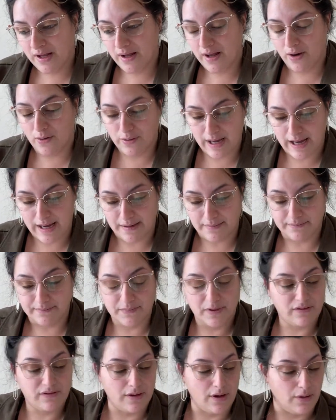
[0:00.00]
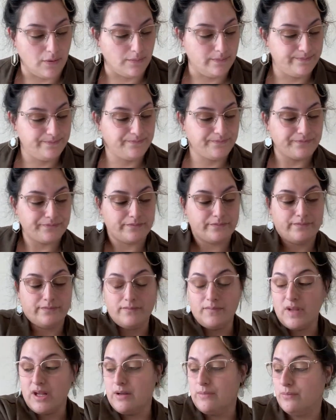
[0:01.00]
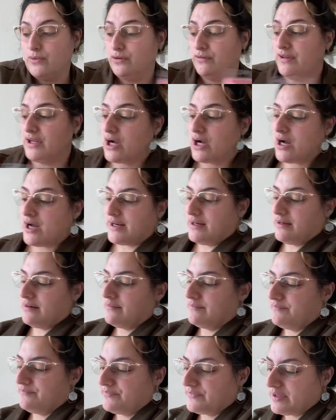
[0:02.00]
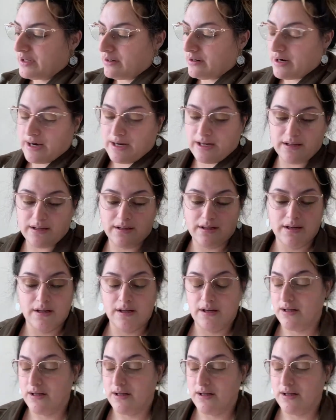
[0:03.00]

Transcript: Okay, so moving on. All right.